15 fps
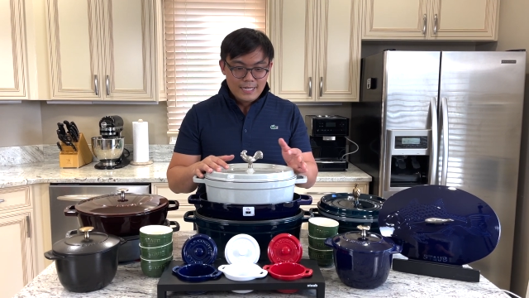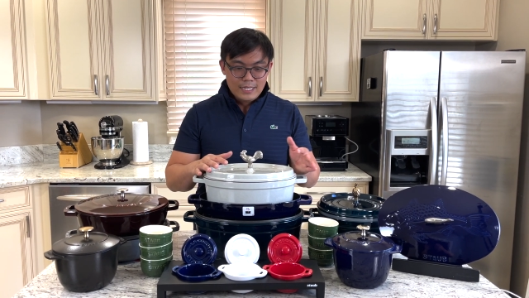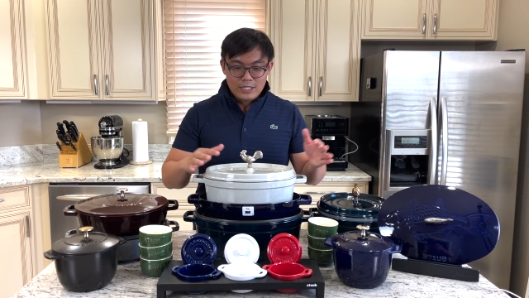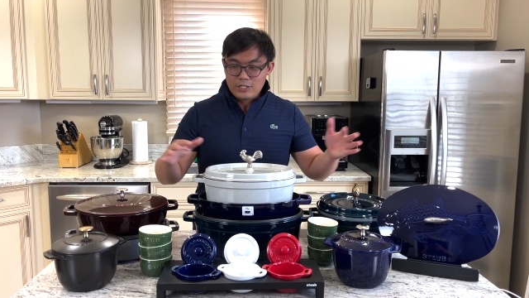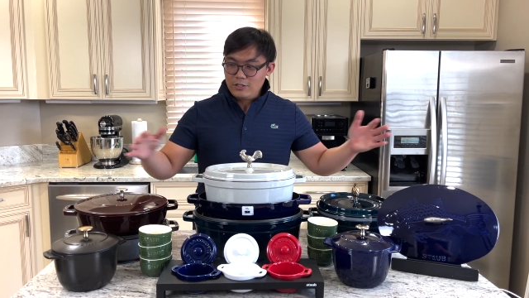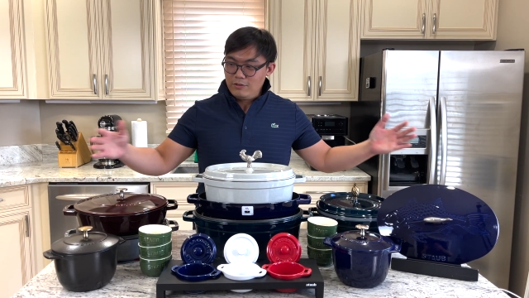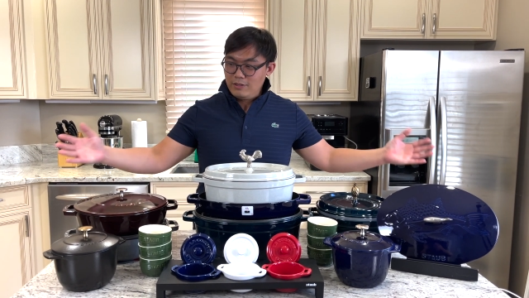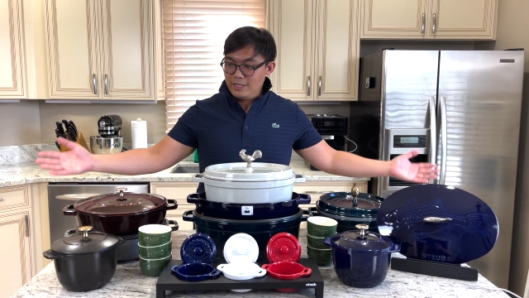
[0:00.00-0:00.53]

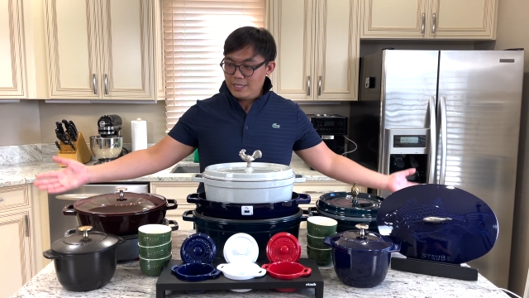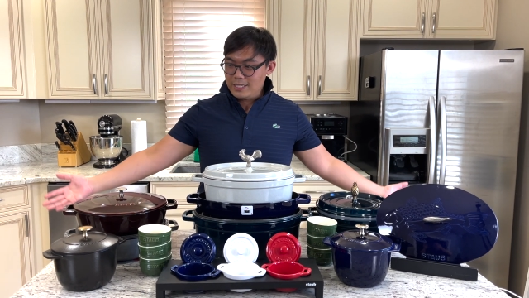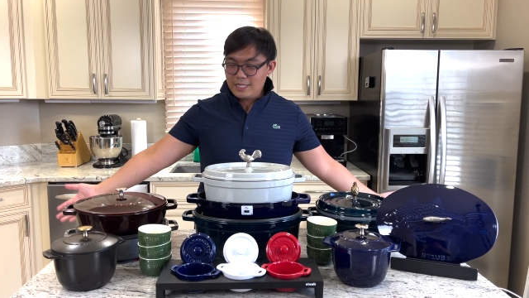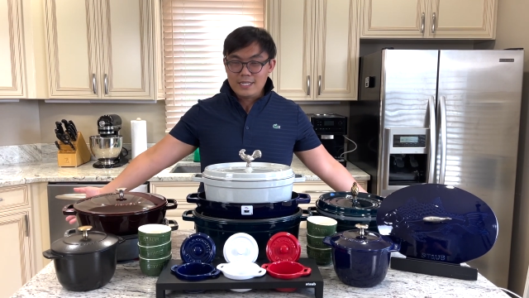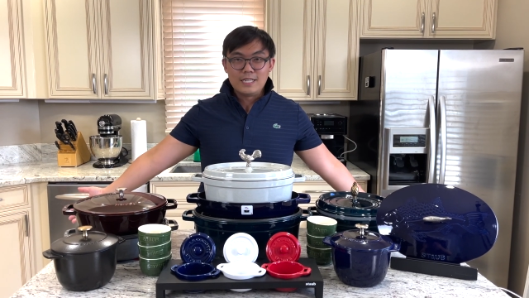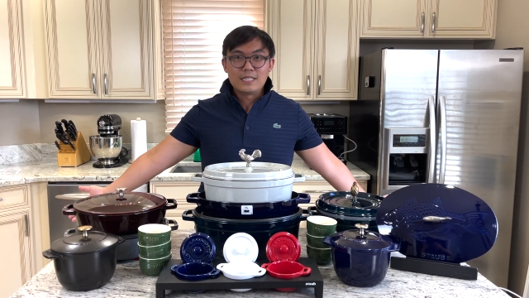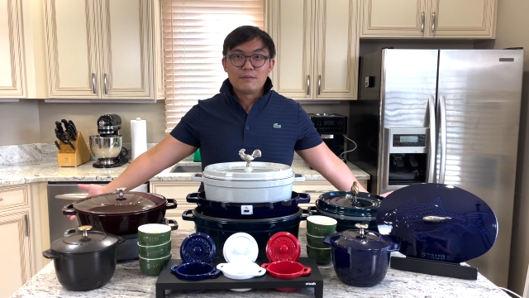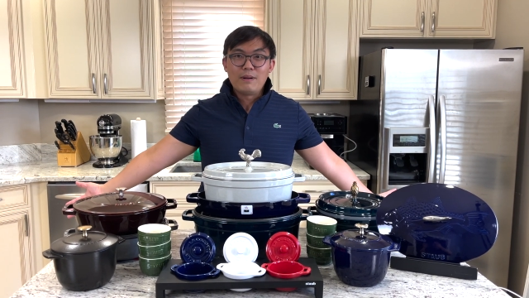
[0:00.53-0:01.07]
So this
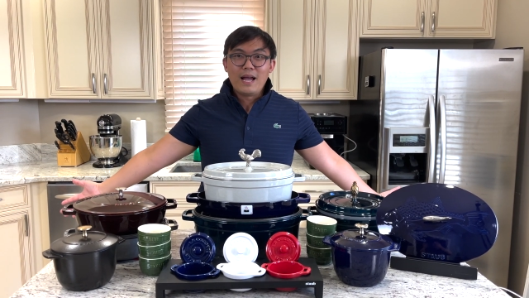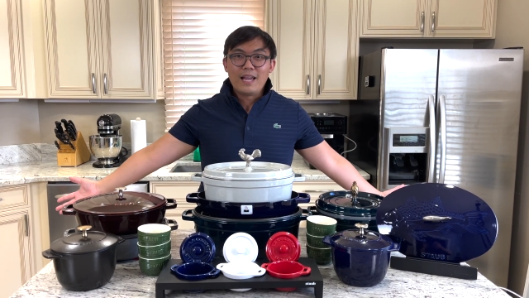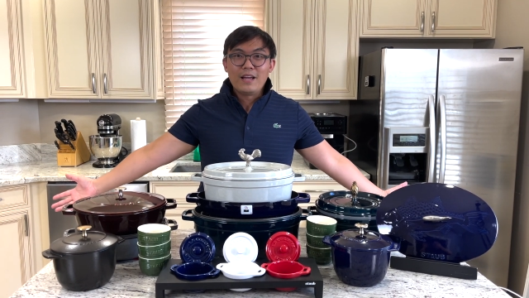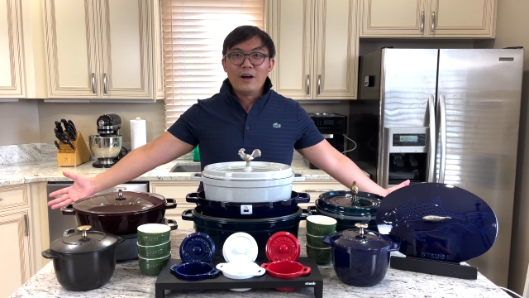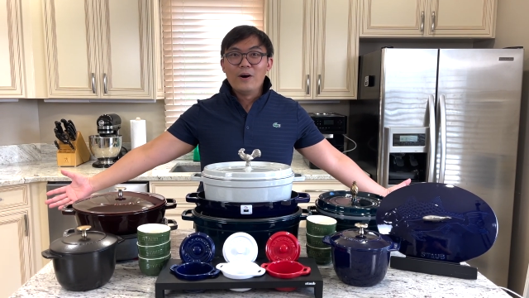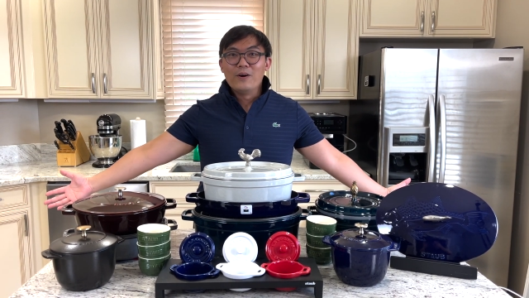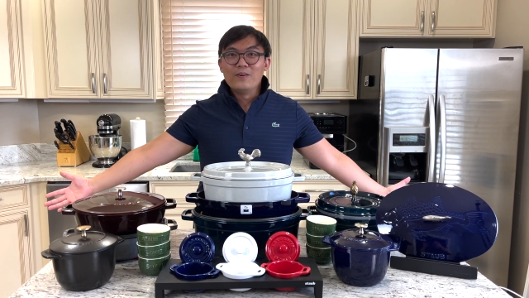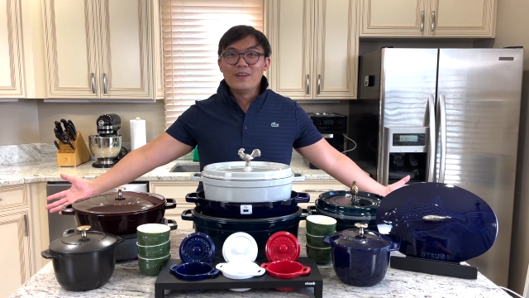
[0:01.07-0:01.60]
is my
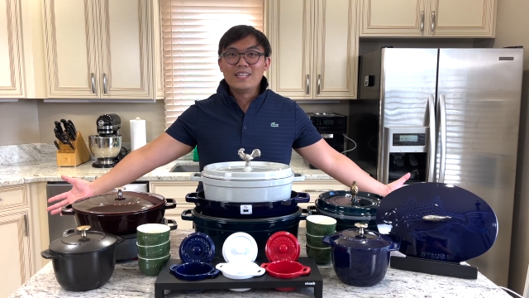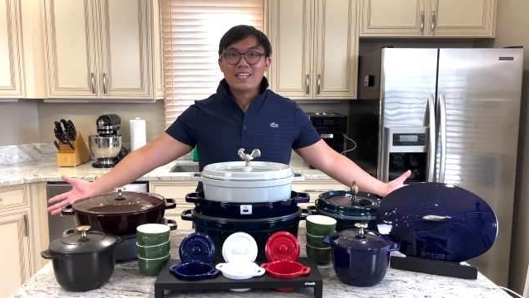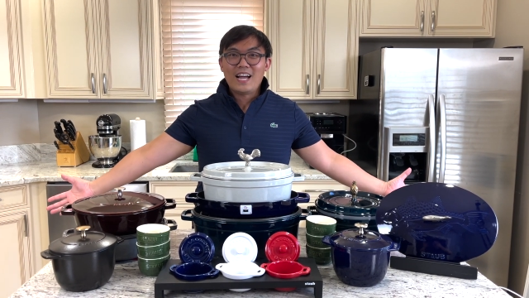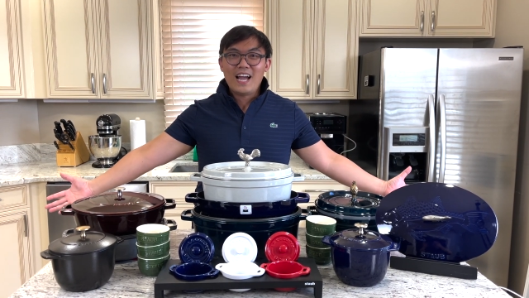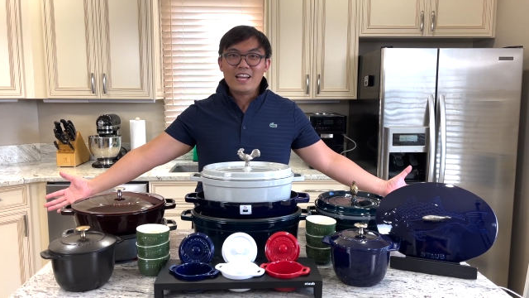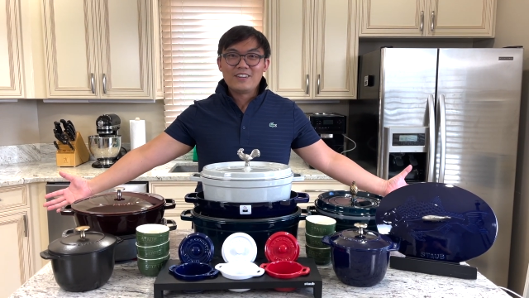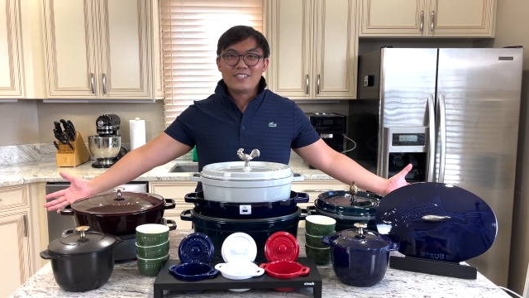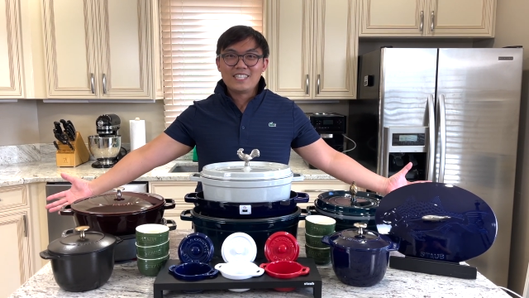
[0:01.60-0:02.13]
whole
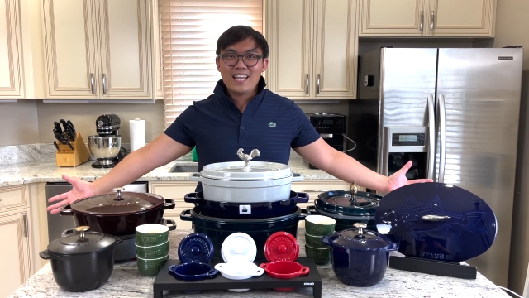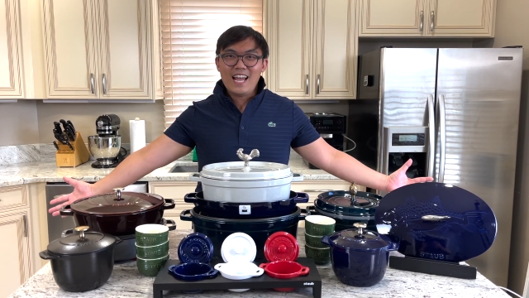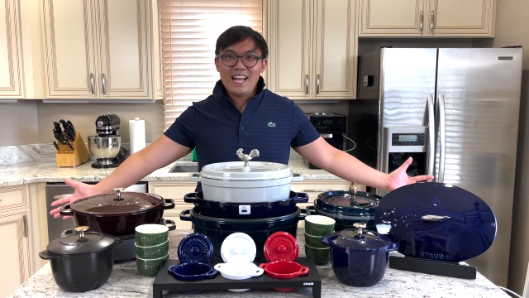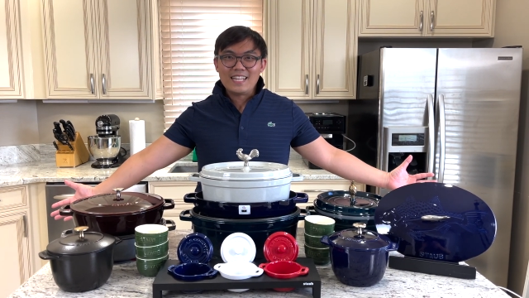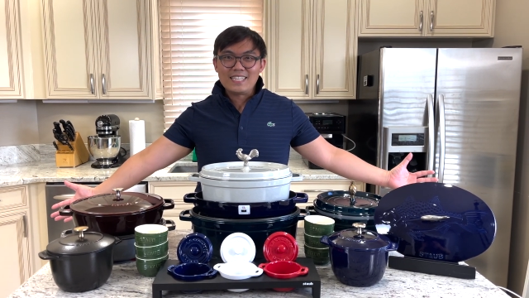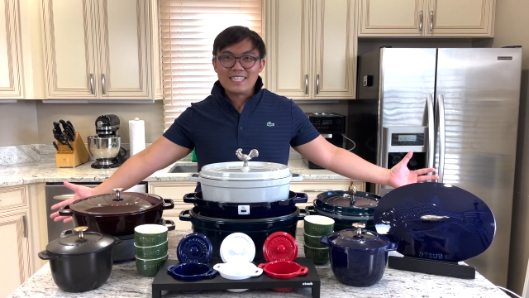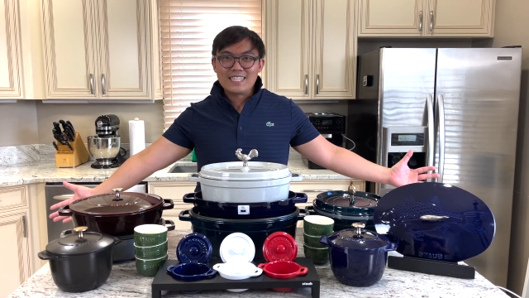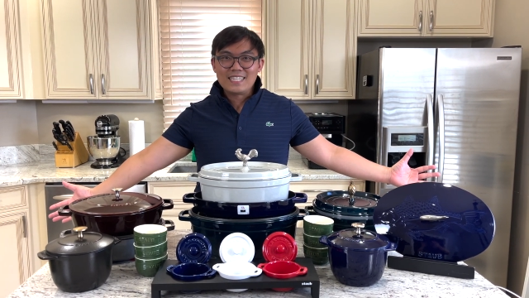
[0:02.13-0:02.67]
entire
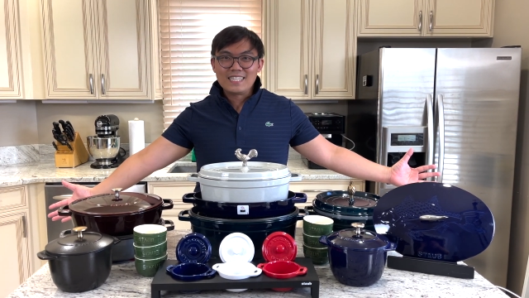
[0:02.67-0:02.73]
set.